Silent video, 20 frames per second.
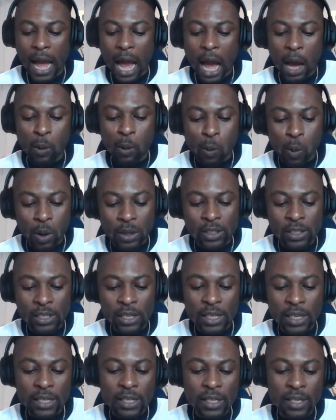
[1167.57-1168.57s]
I
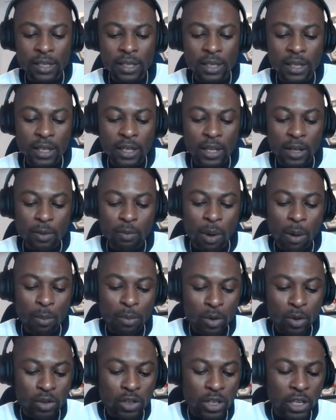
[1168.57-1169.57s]
wanted I
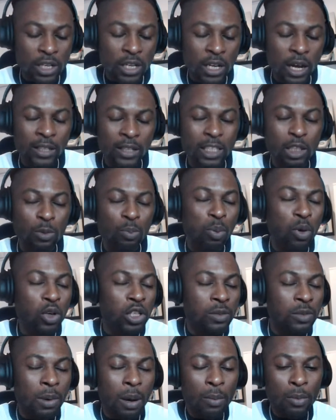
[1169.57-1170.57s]
wanted to
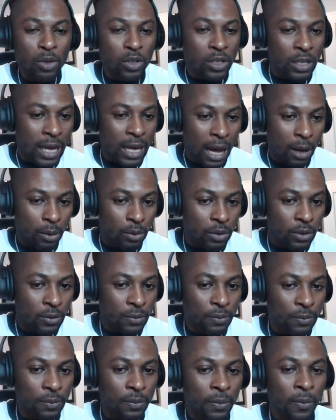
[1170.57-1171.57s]
push my music out.
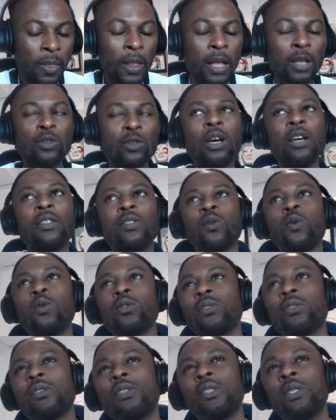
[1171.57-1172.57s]
So I
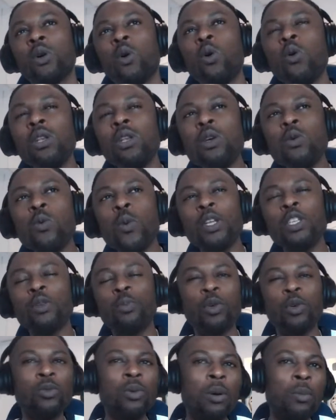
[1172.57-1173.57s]
thought the only way to
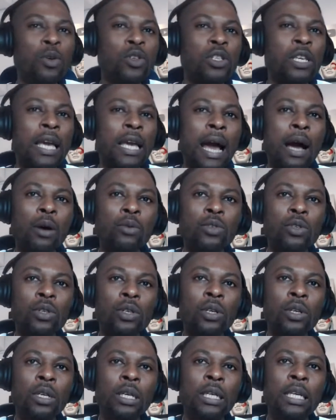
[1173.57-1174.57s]
push my music out,
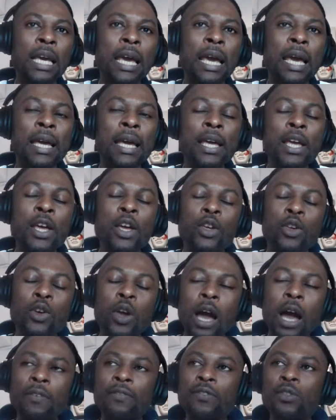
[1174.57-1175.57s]
yeah, you
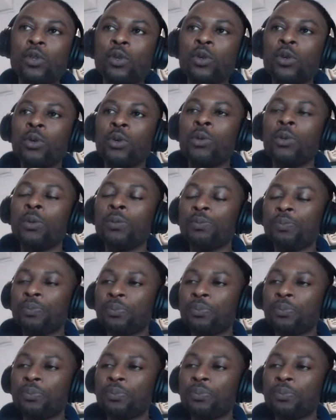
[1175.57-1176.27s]
have to